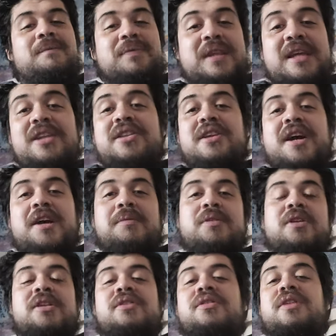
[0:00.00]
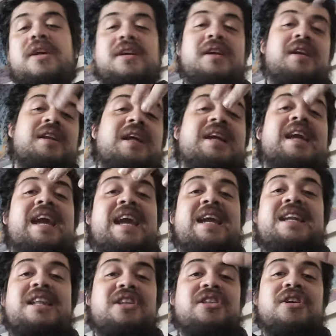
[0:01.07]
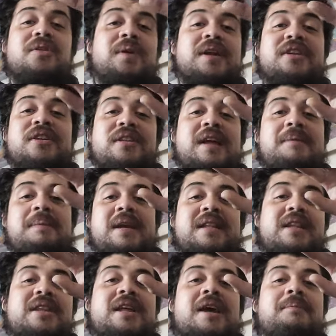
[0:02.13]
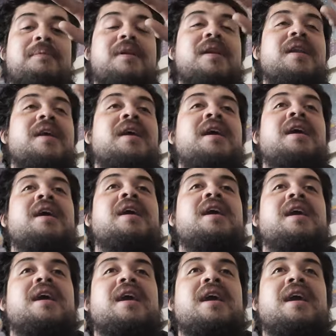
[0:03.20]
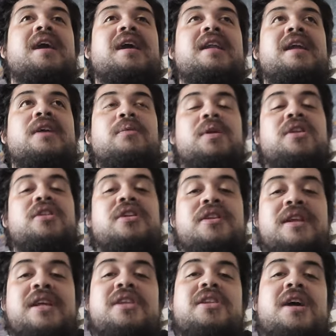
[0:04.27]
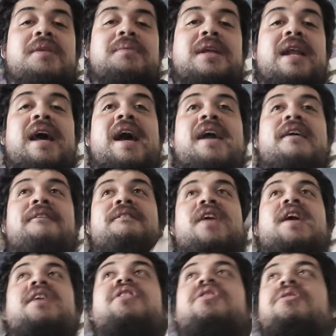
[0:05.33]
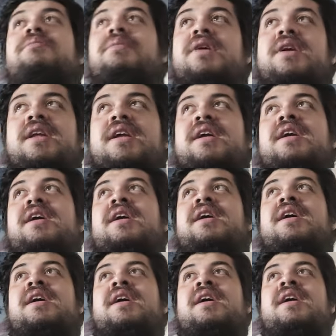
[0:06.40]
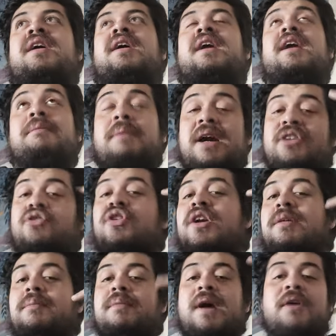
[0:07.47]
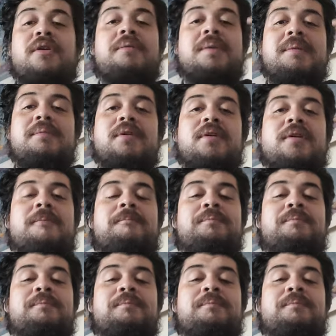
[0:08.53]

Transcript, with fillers: these times because it was like a like an 80s director that made this happen and it reached to these times and i had to find somebody in my dream i remember